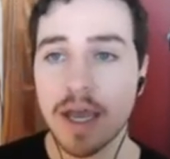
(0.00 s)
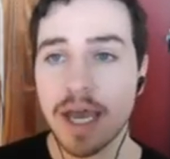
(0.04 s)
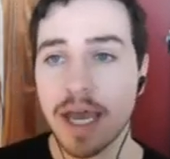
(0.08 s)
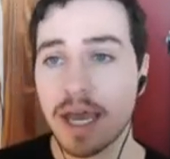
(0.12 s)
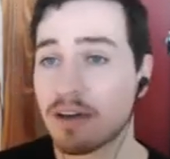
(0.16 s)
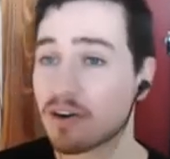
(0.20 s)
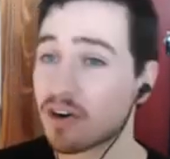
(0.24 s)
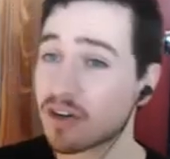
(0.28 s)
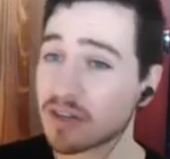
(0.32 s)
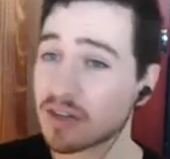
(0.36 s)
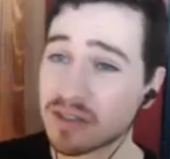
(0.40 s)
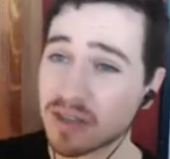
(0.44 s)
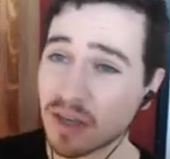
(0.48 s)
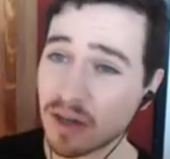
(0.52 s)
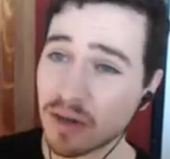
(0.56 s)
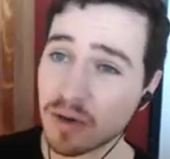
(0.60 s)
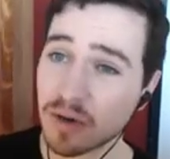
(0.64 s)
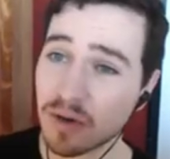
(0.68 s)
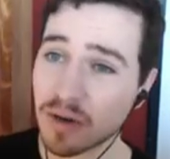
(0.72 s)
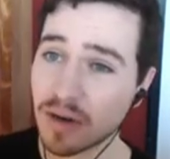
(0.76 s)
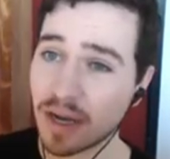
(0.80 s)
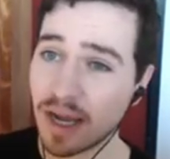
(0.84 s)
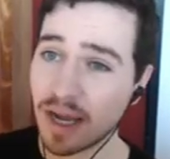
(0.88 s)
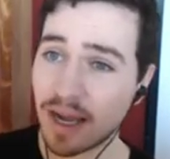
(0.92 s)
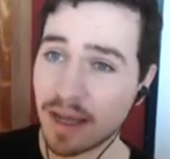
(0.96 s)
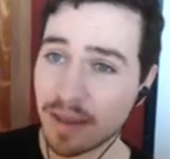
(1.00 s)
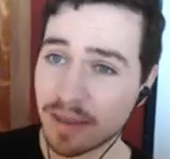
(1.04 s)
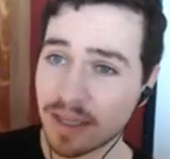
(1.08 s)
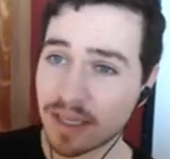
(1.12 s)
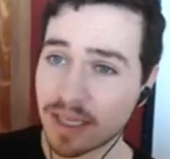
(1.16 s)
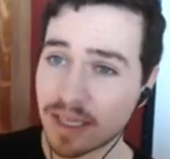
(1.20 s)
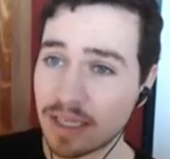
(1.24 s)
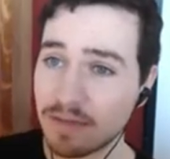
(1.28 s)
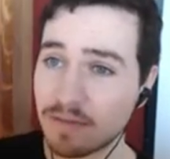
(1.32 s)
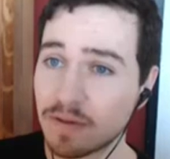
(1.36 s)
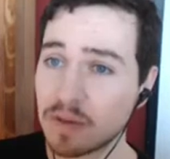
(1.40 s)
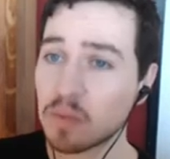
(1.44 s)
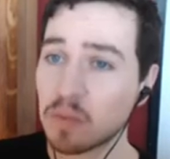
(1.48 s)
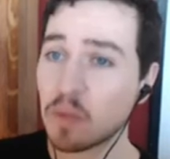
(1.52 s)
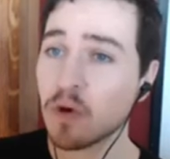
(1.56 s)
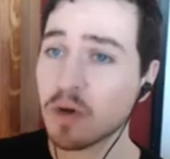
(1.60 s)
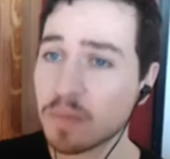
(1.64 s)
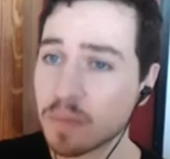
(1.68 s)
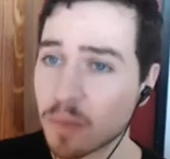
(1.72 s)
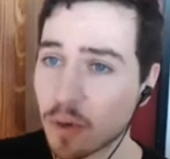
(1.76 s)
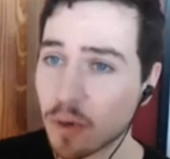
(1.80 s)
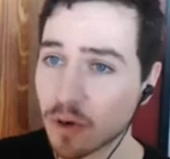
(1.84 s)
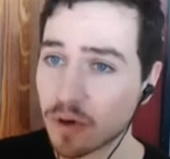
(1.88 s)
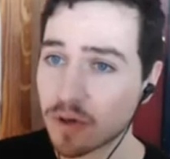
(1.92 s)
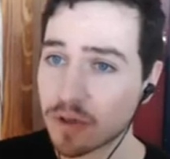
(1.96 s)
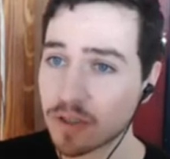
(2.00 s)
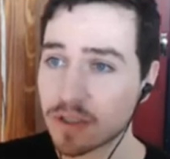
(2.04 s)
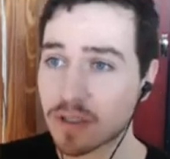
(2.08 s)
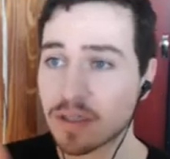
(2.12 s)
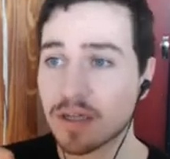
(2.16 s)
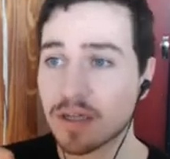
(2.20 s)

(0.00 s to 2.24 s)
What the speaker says: And also, I think even more important,